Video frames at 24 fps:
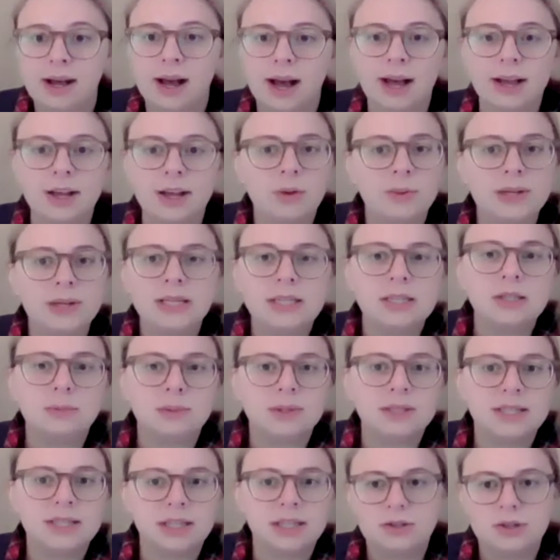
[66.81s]
I always
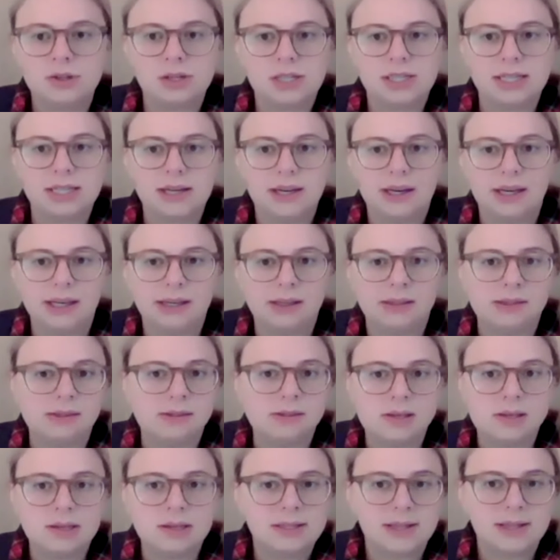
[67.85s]
was interested
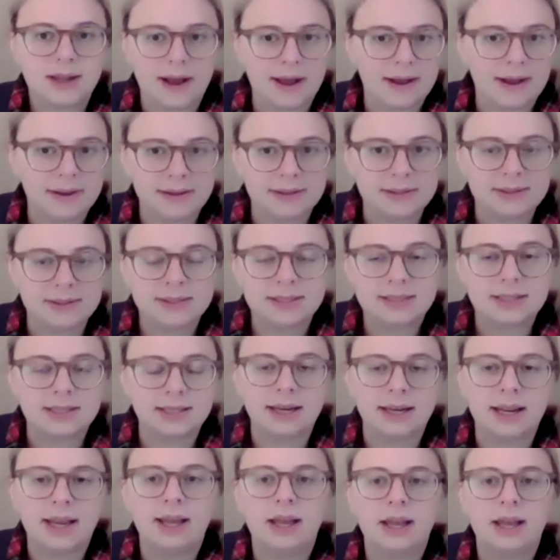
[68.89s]
in science
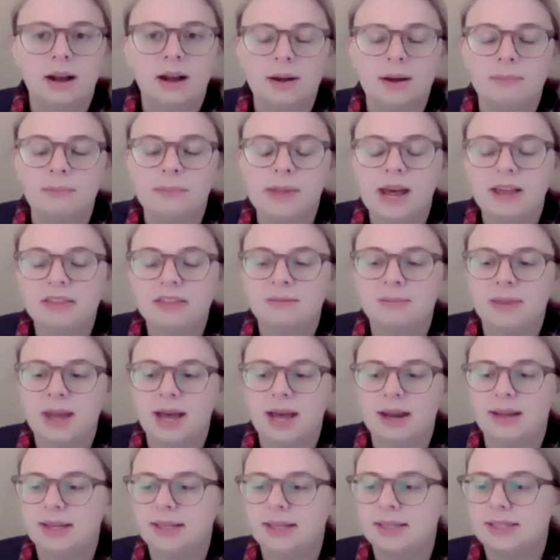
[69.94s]
and
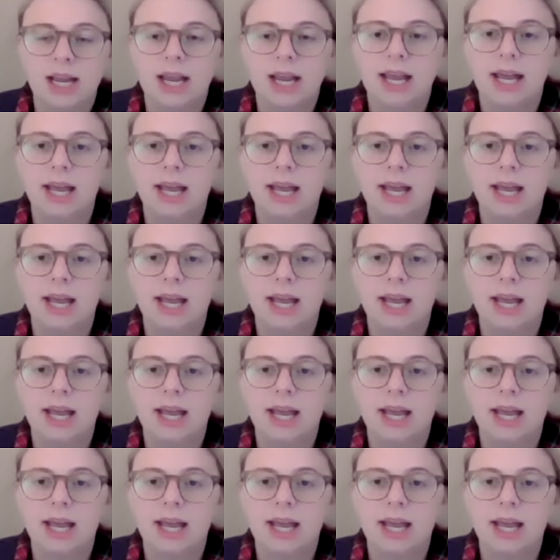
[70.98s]
mathematics.